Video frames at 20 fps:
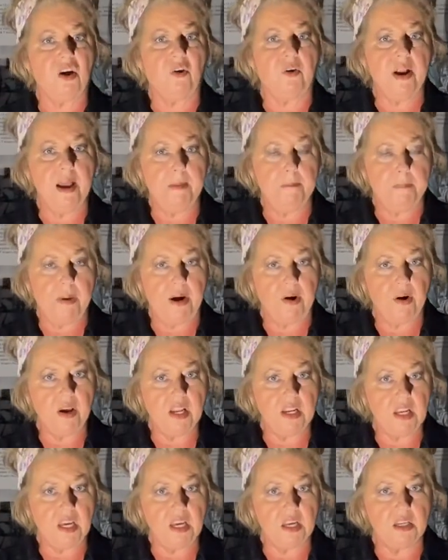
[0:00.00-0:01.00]
and
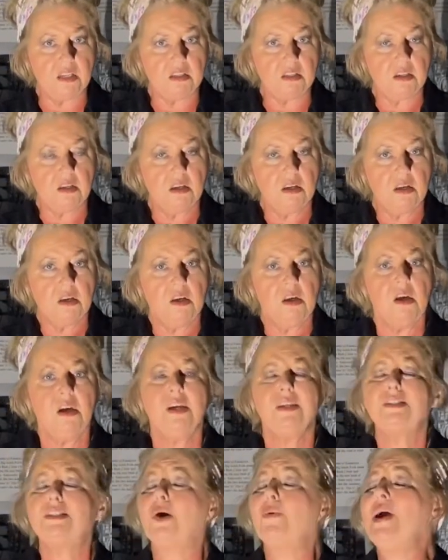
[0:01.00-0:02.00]
buried it.
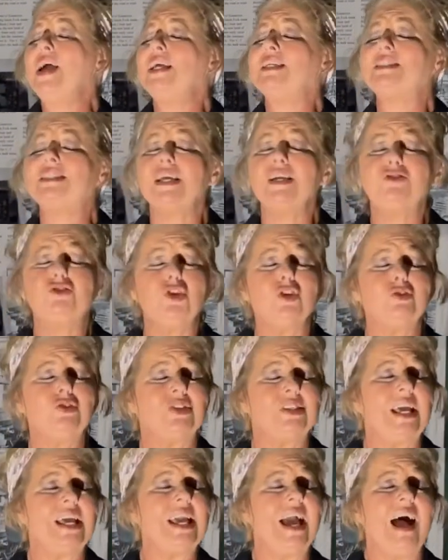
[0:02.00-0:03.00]
So he said, you
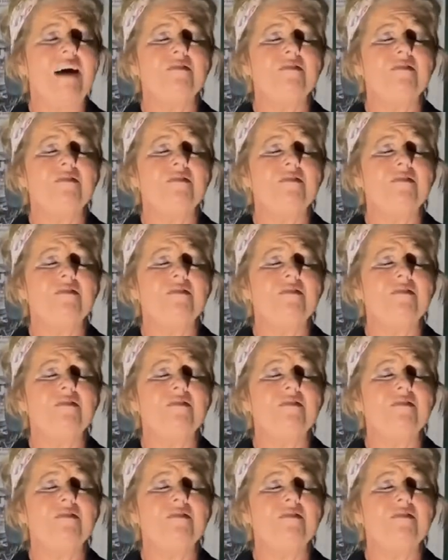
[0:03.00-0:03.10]
see, I've